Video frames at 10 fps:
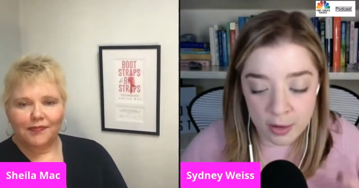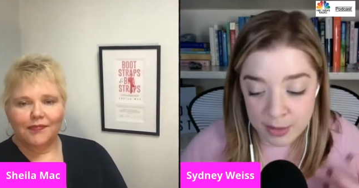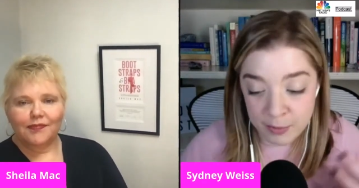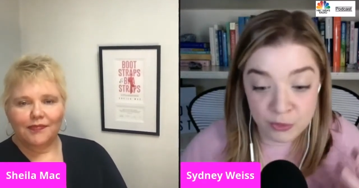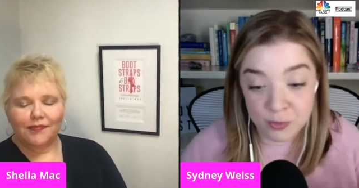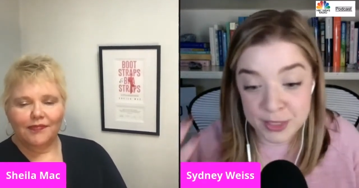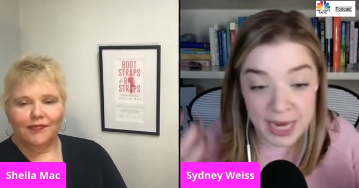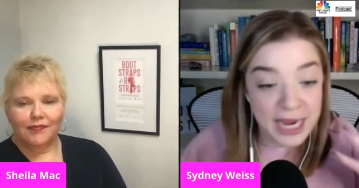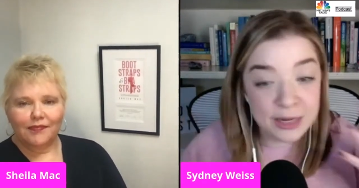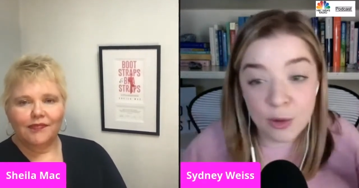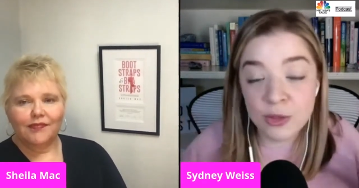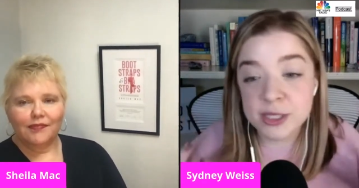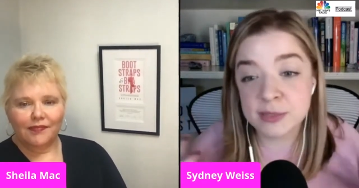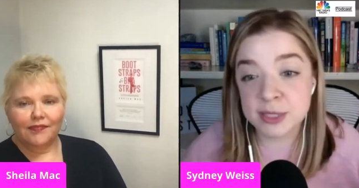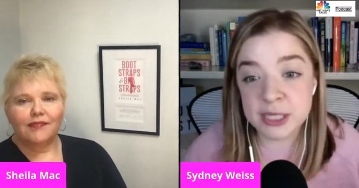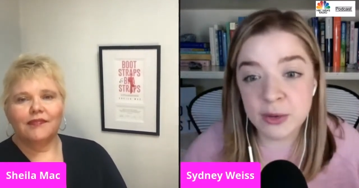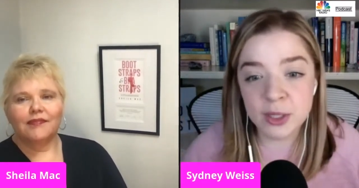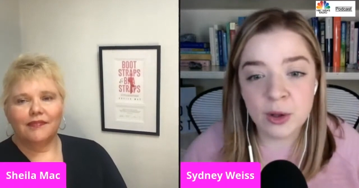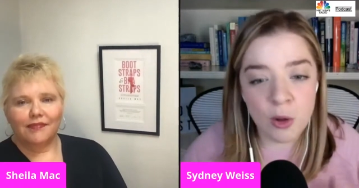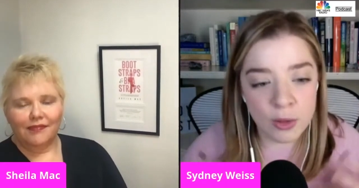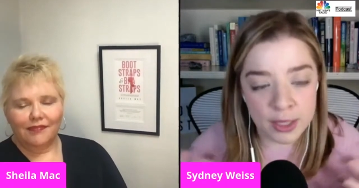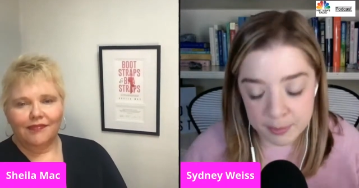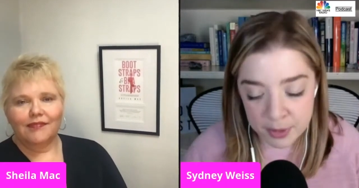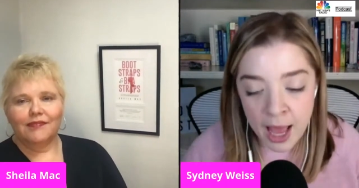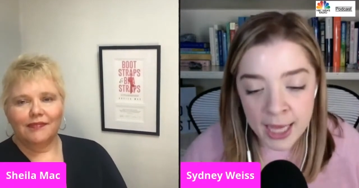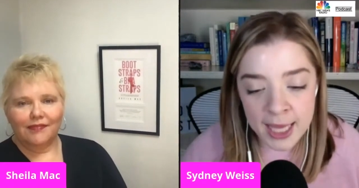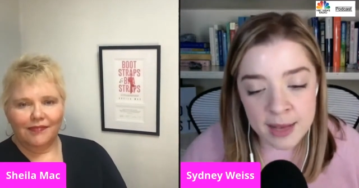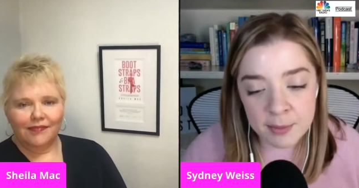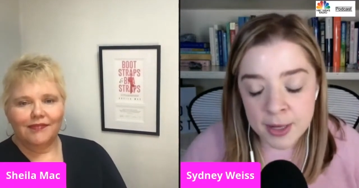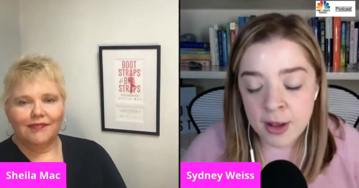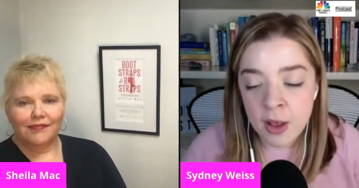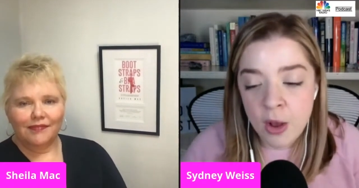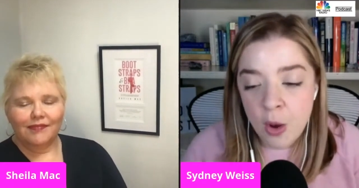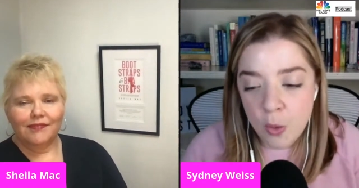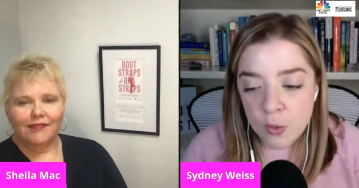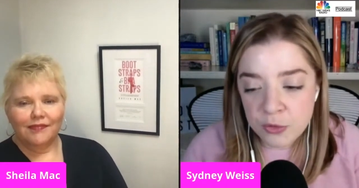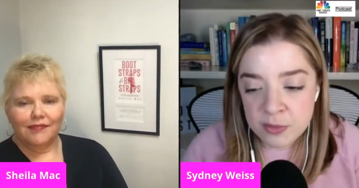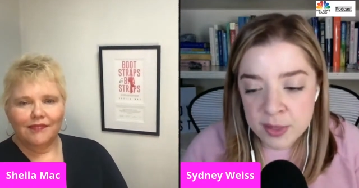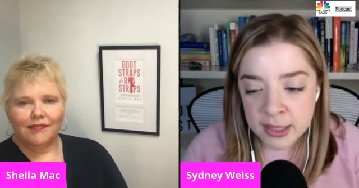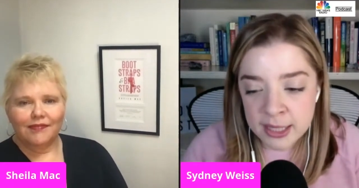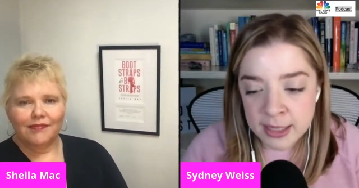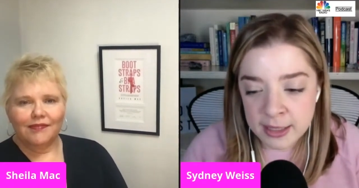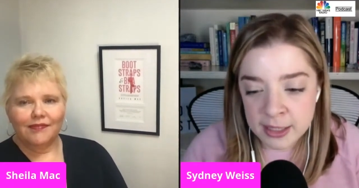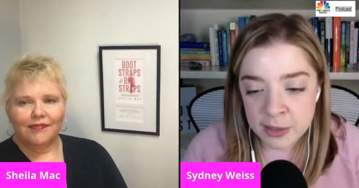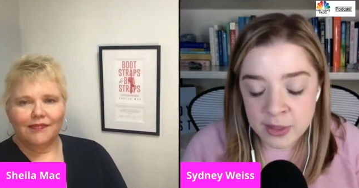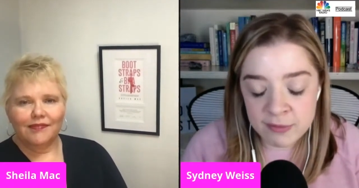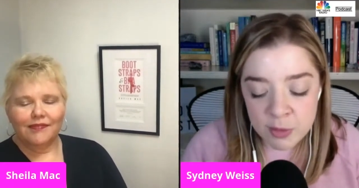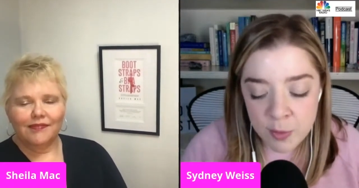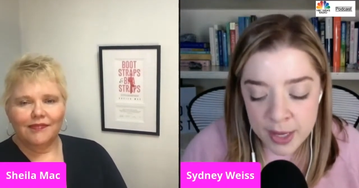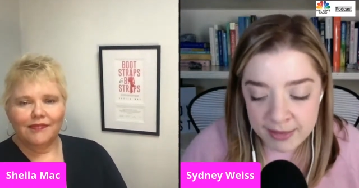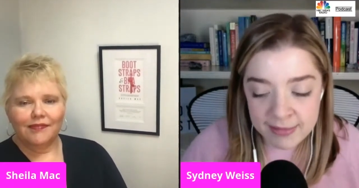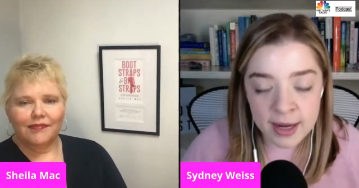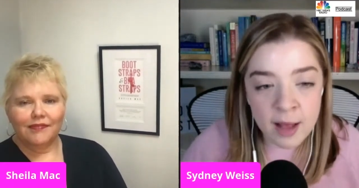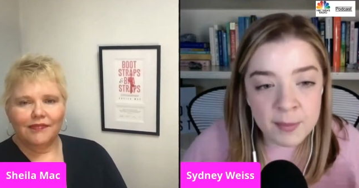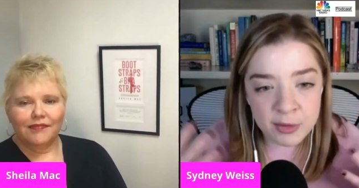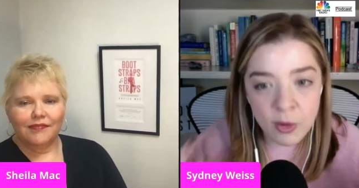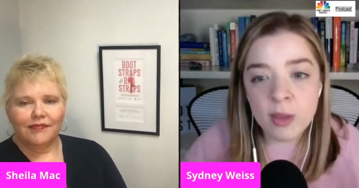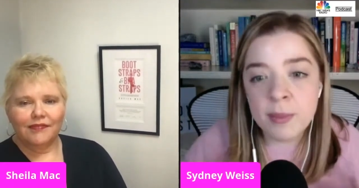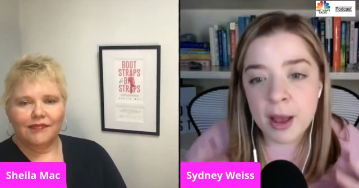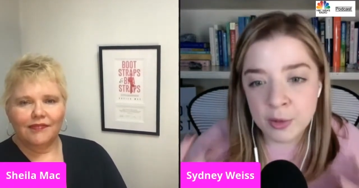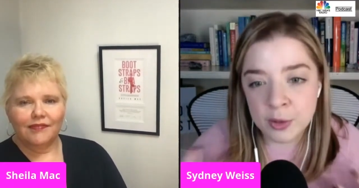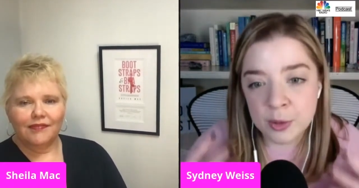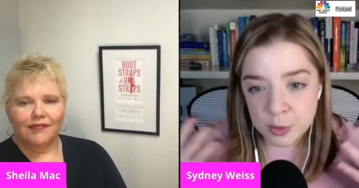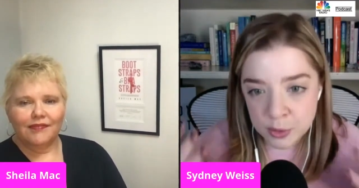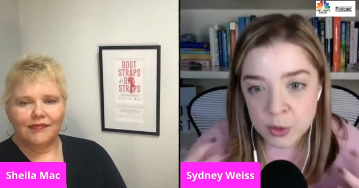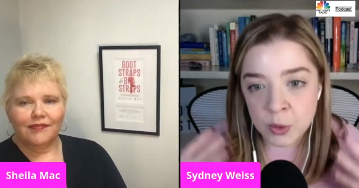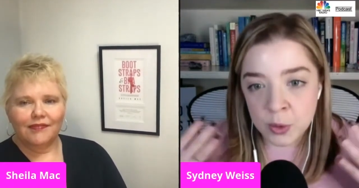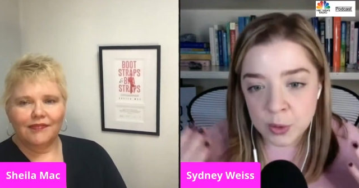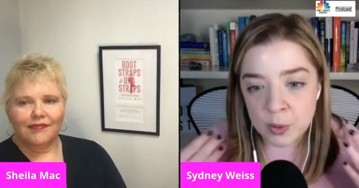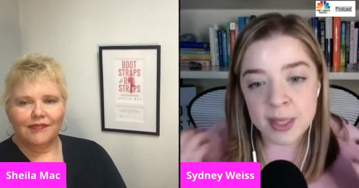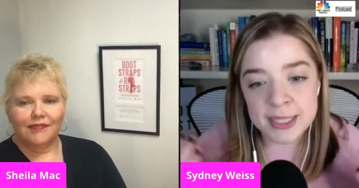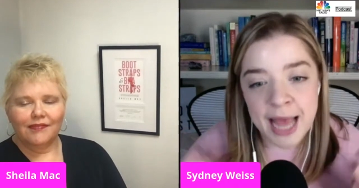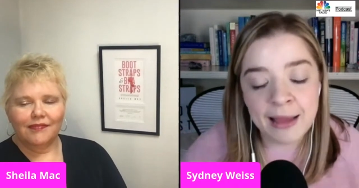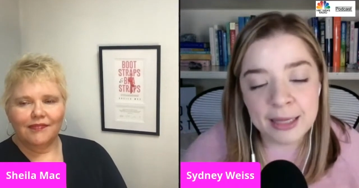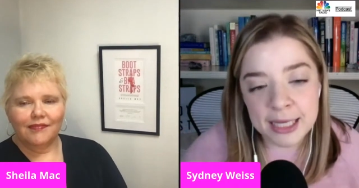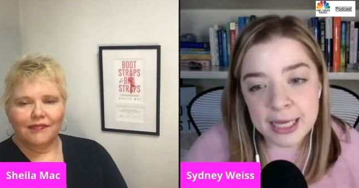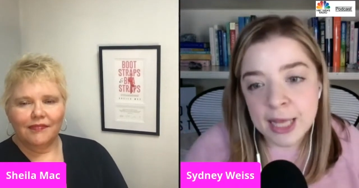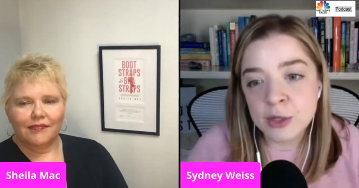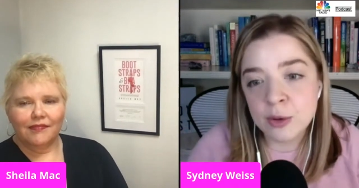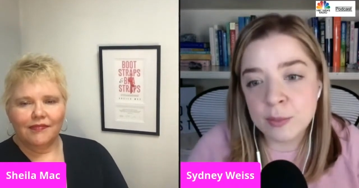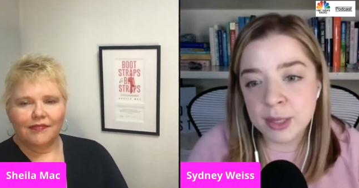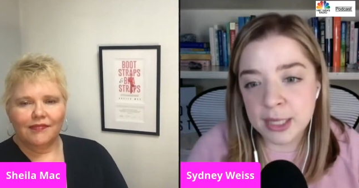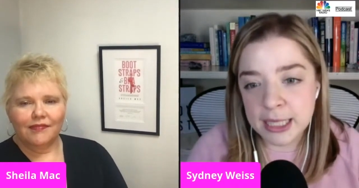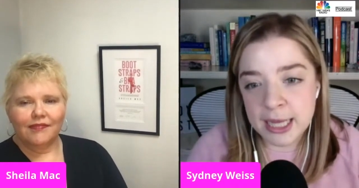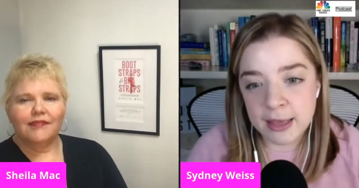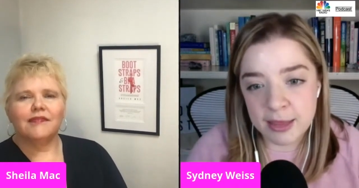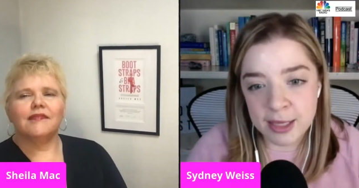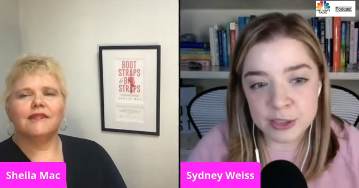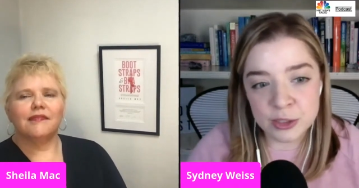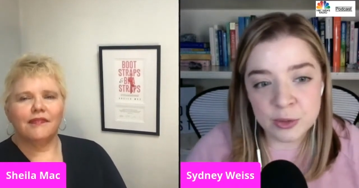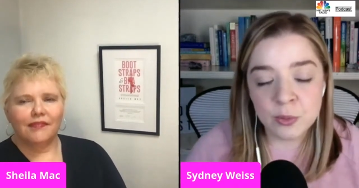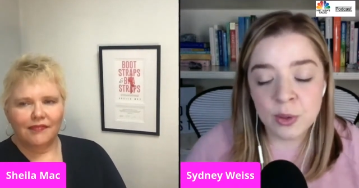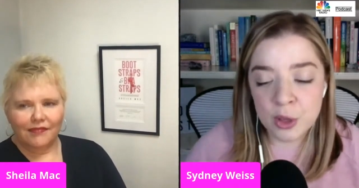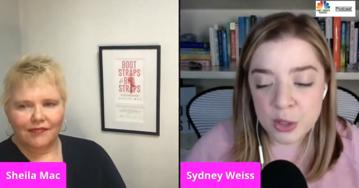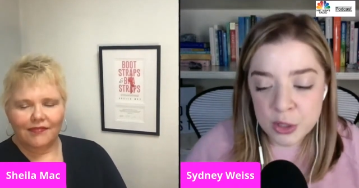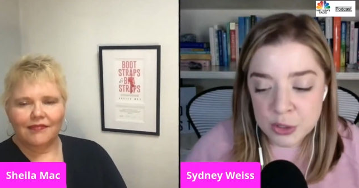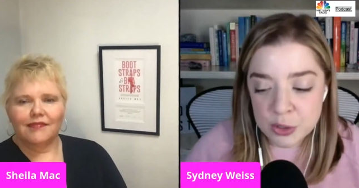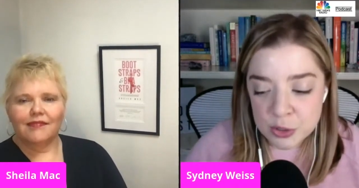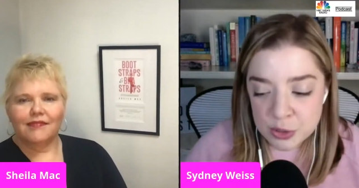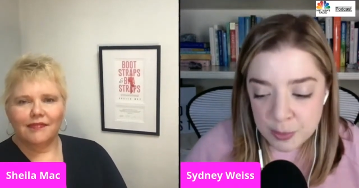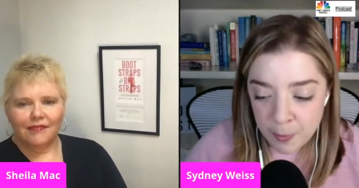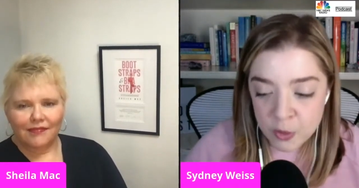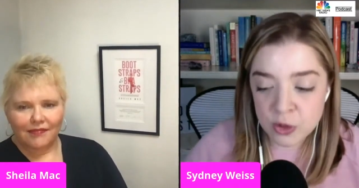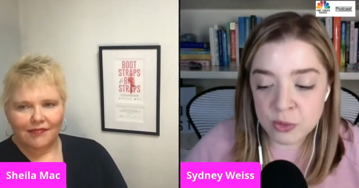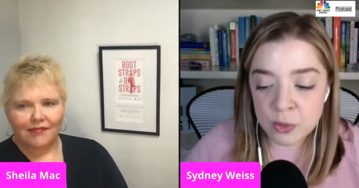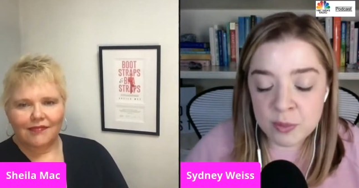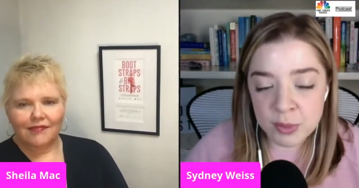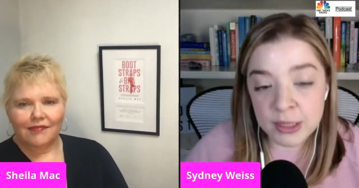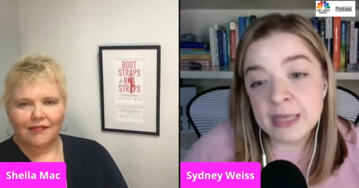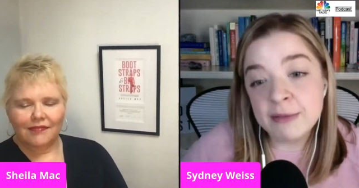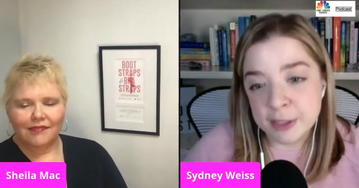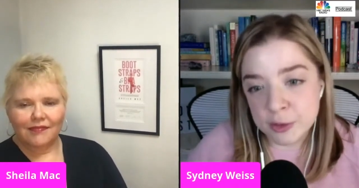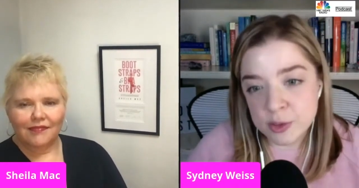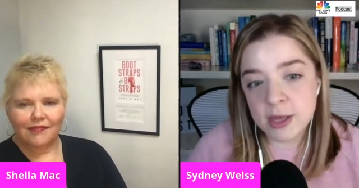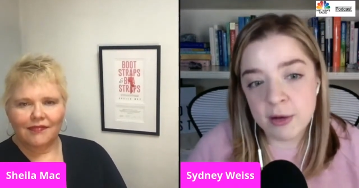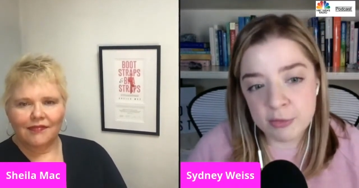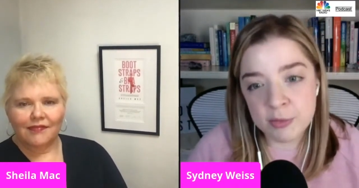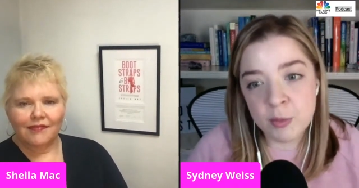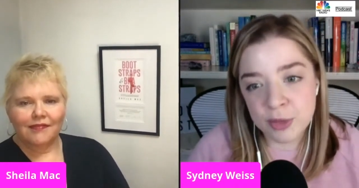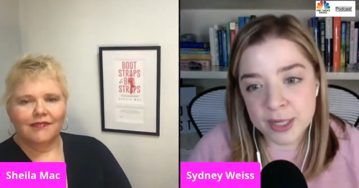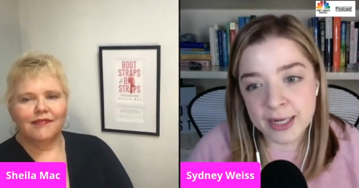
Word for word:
Speaker 1: are able to retain all this material and apply it. But ultimately, you know, given the way it's set up, it's all about your mentality and your ability, I think, to push through and believe in yourself more than